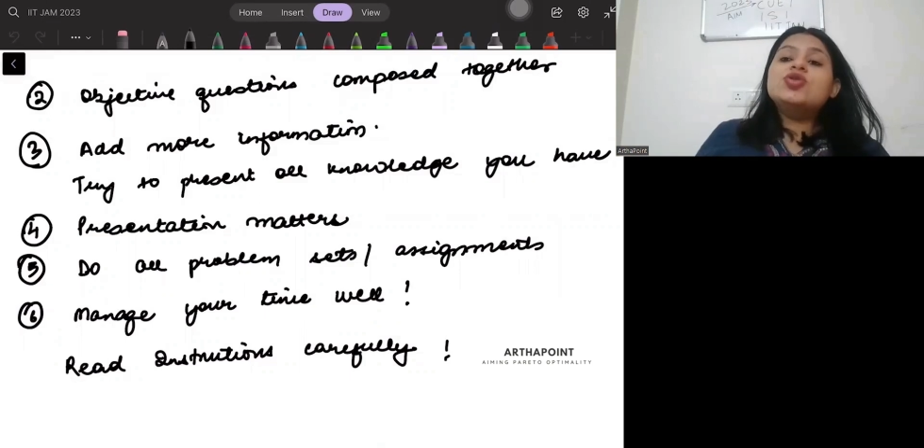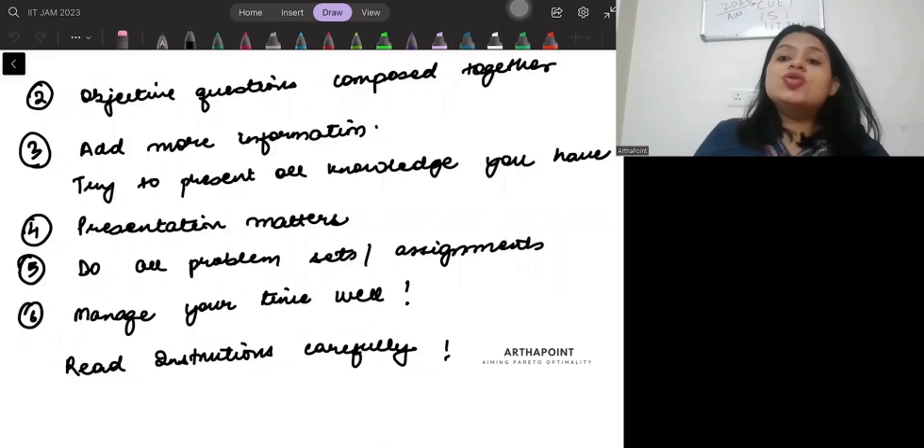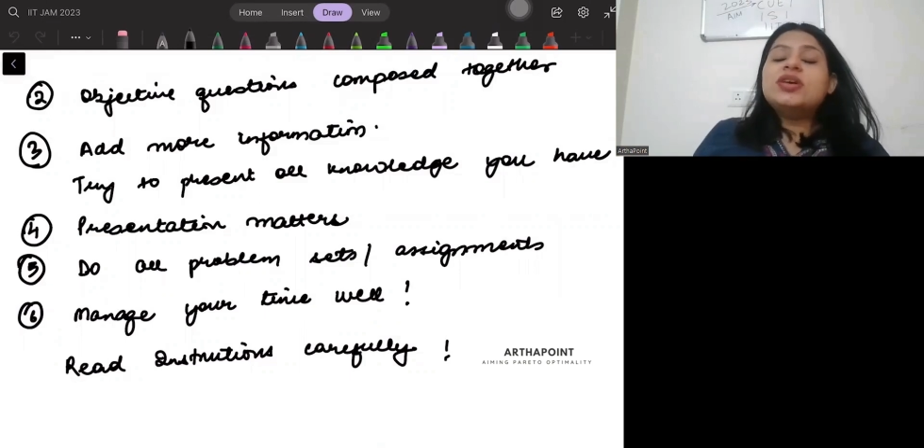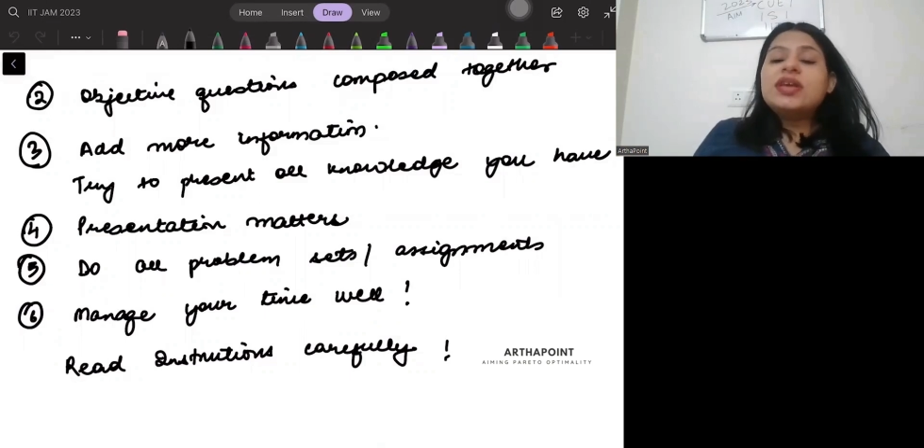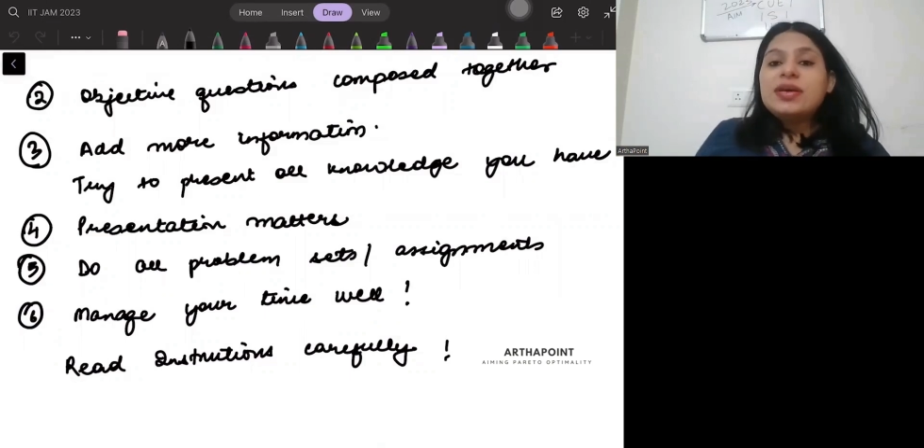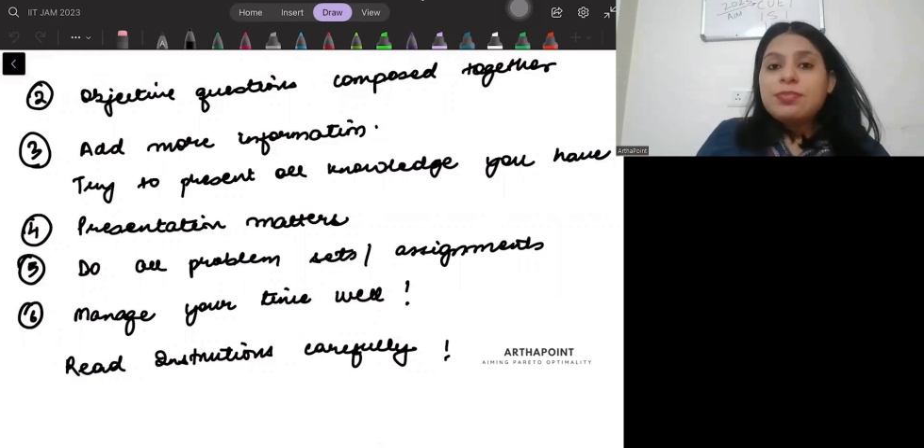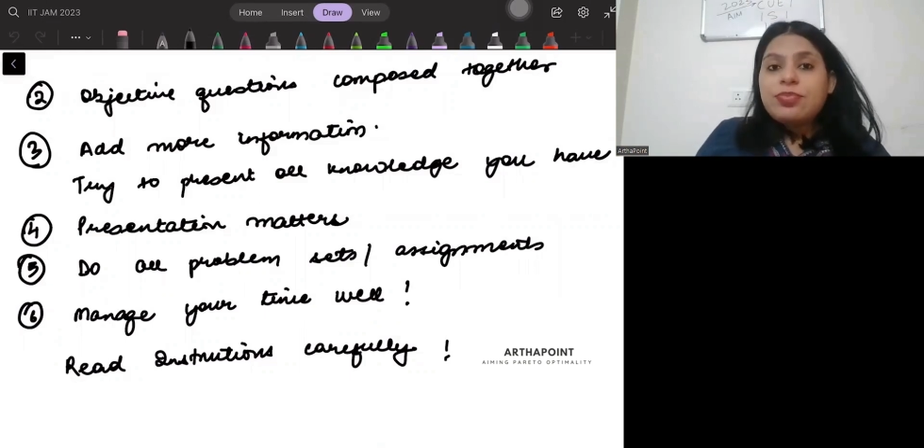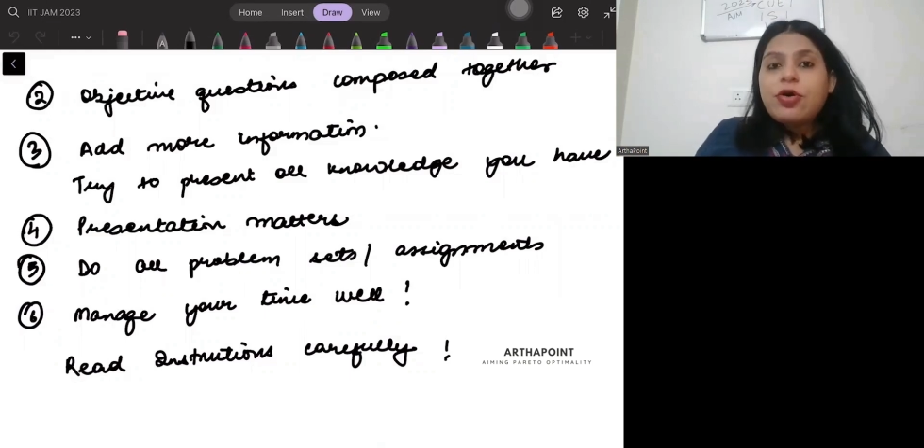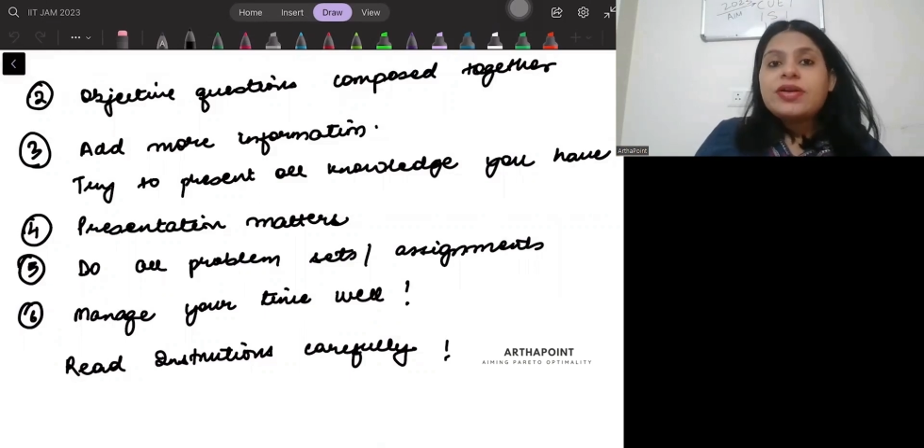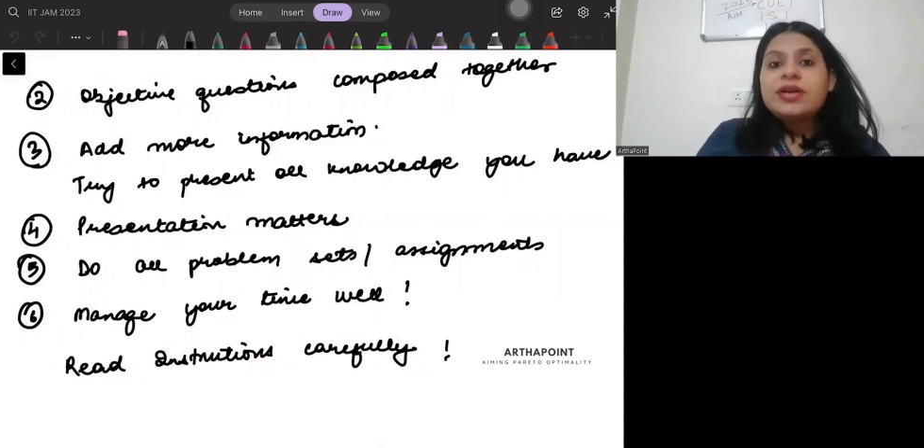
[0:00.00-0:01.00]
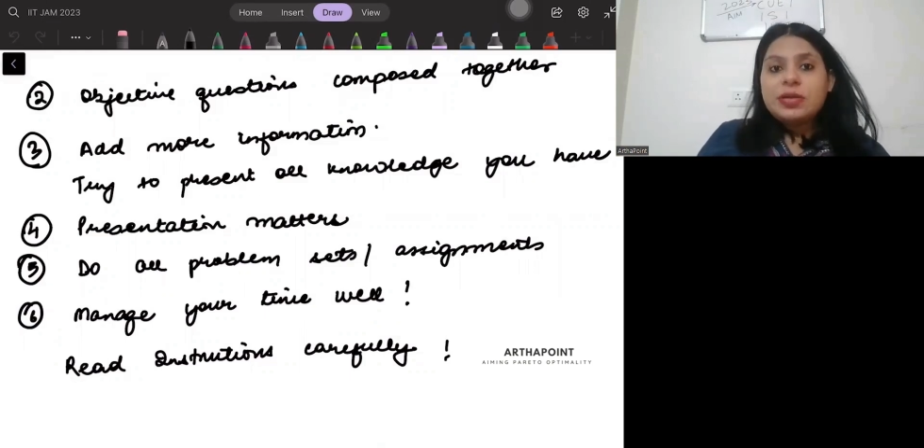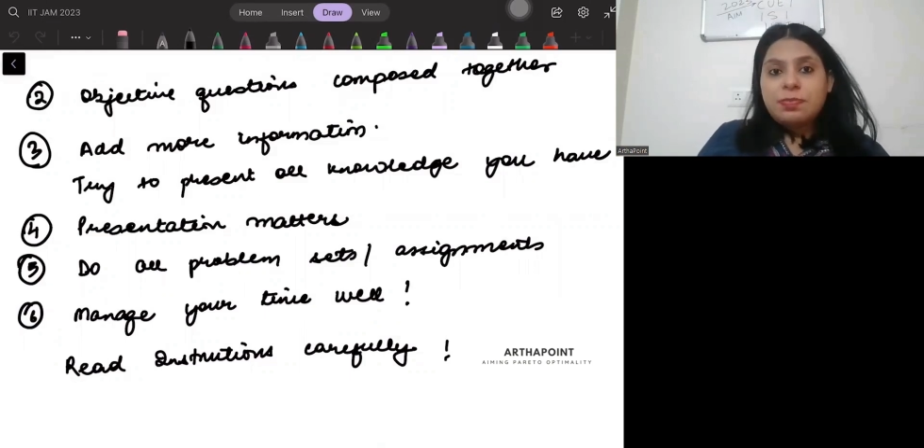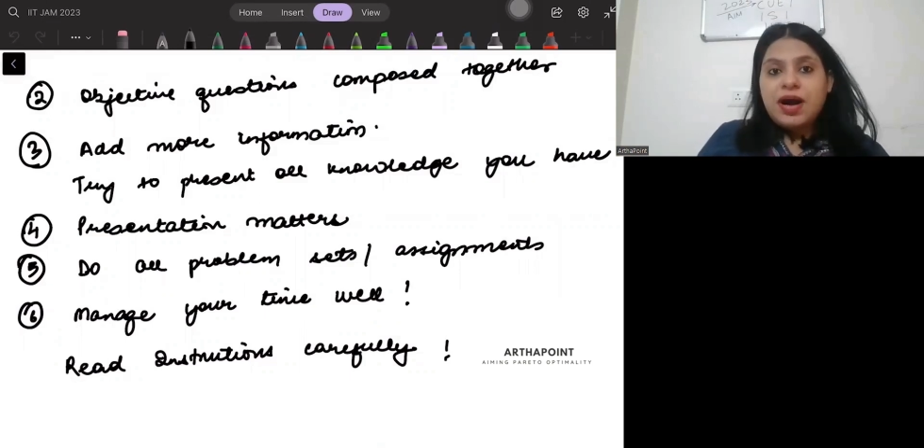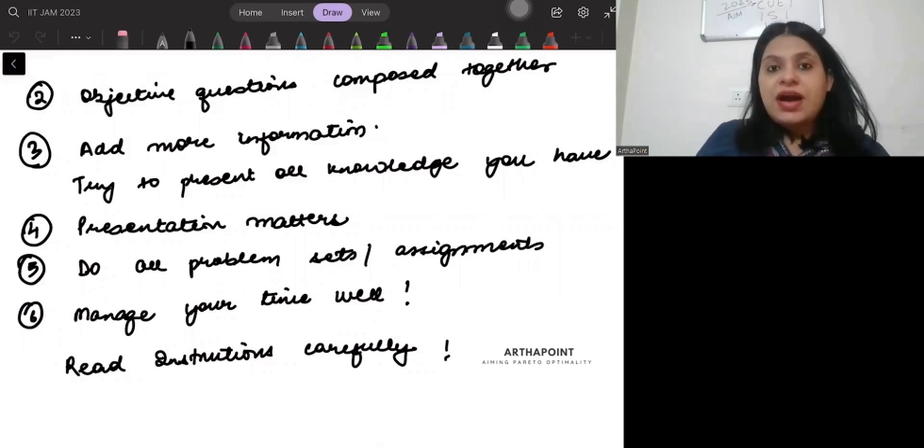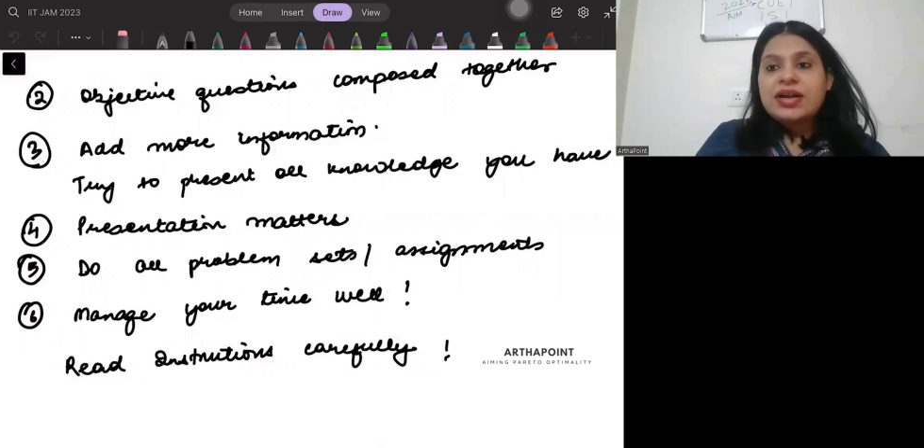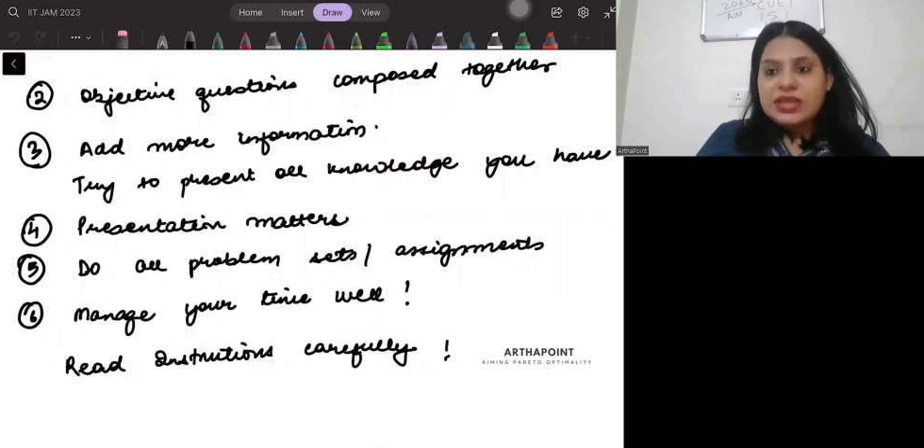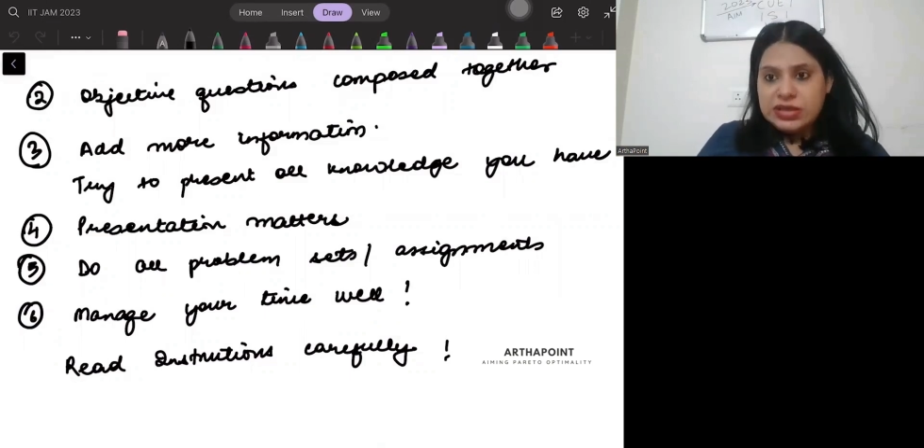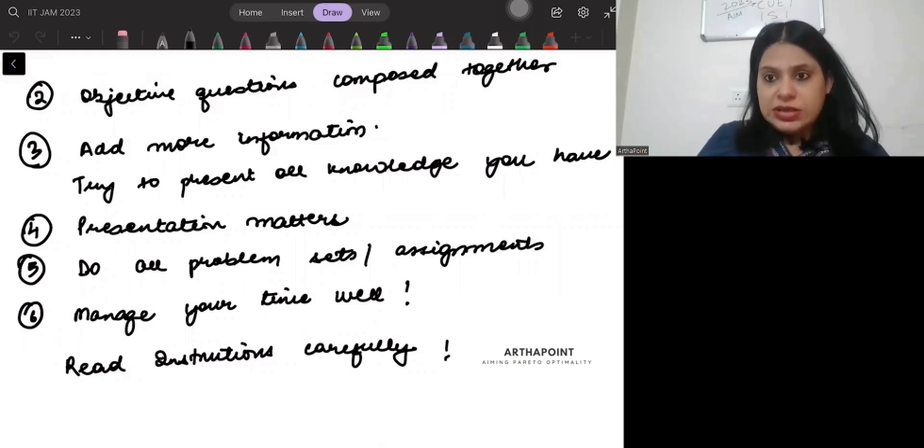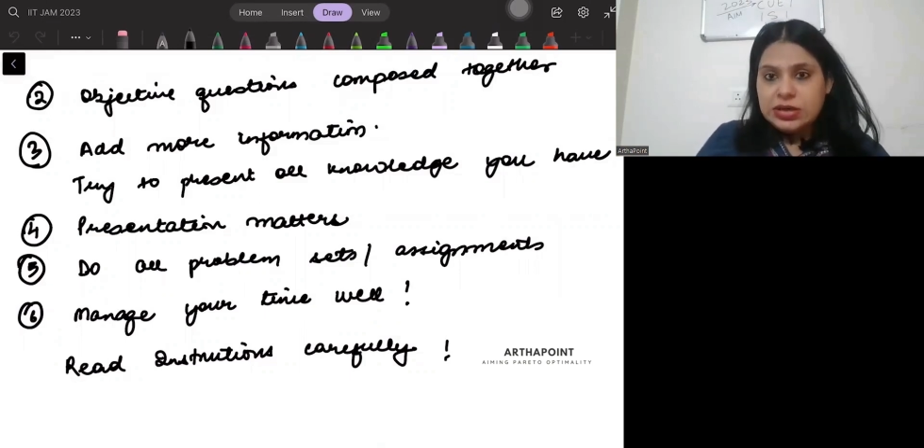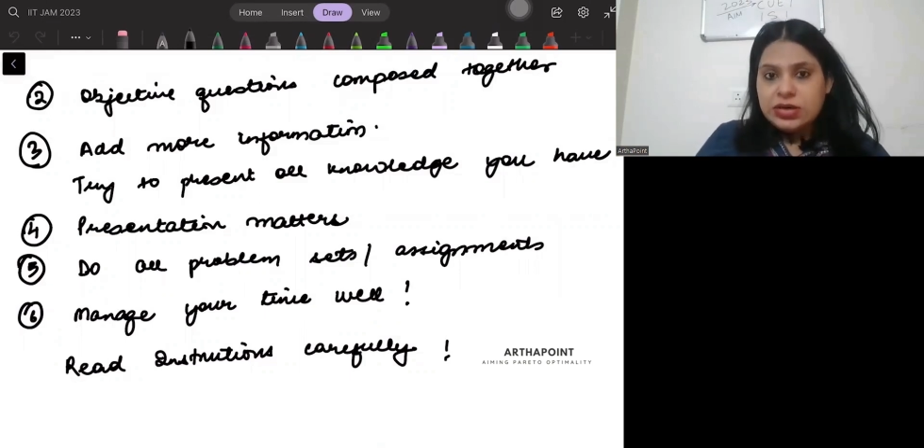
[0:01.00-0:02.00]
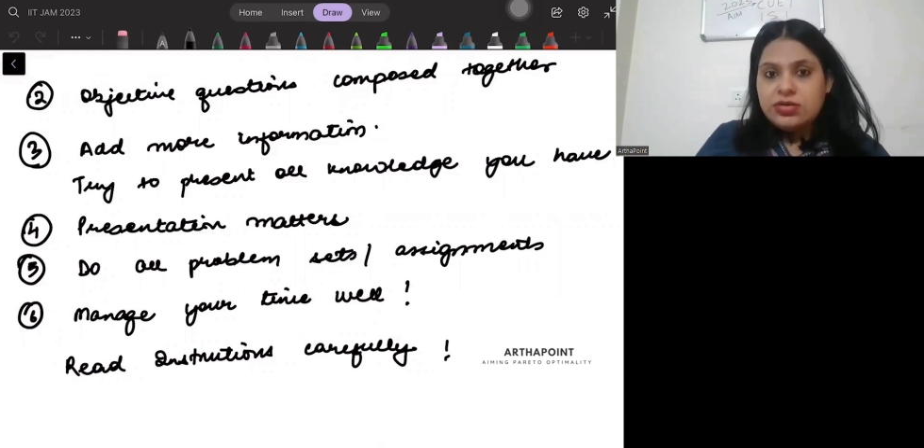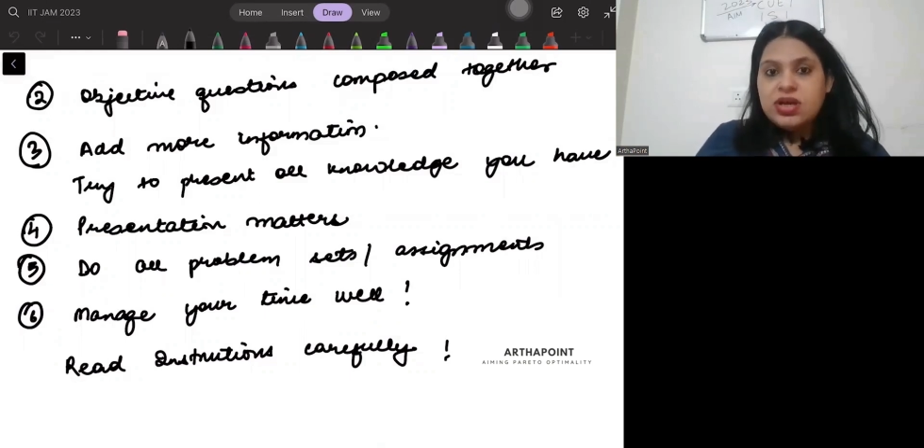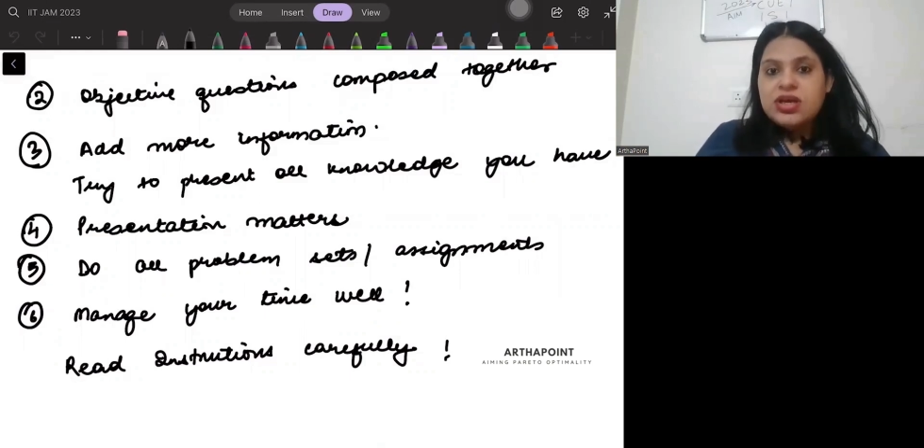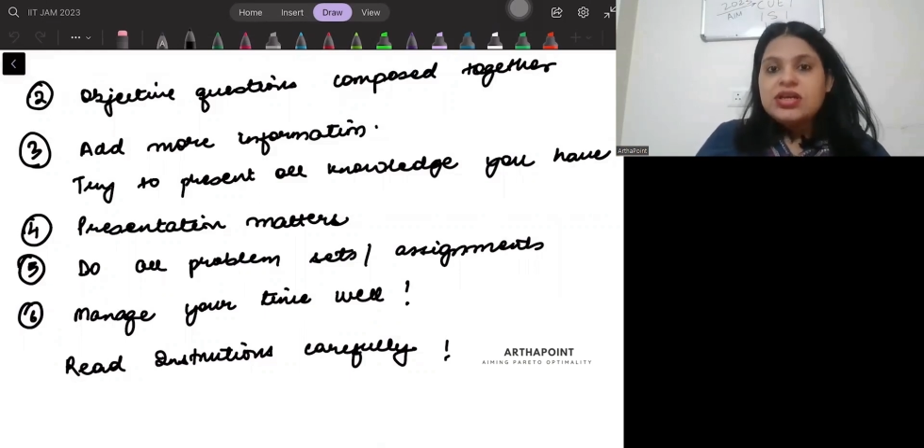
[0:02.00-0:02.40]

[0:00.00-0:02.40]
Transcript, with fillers: So the important part here